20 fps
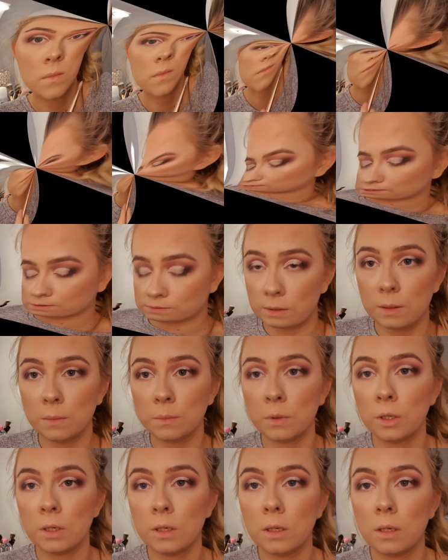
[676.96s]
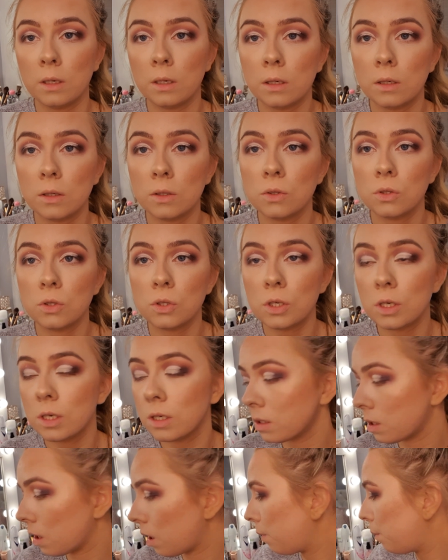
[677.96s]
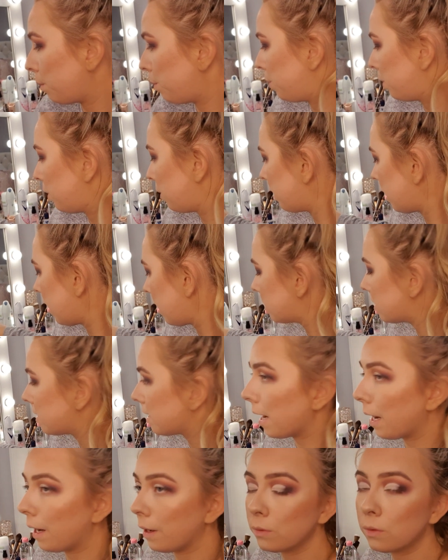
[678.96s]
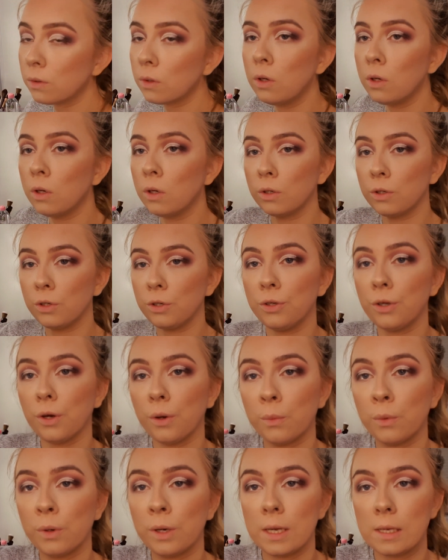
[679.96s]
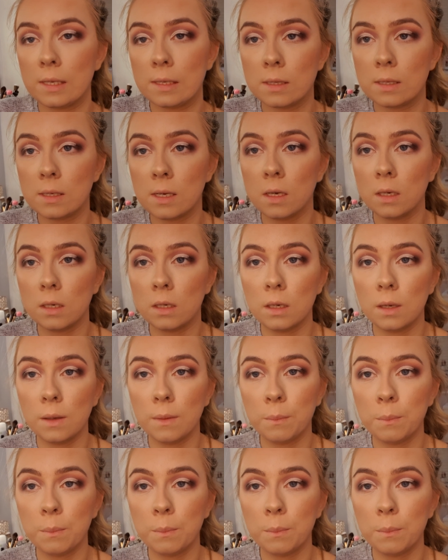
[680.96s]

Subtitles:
Now I'm gonna just blot that down. You don't want it to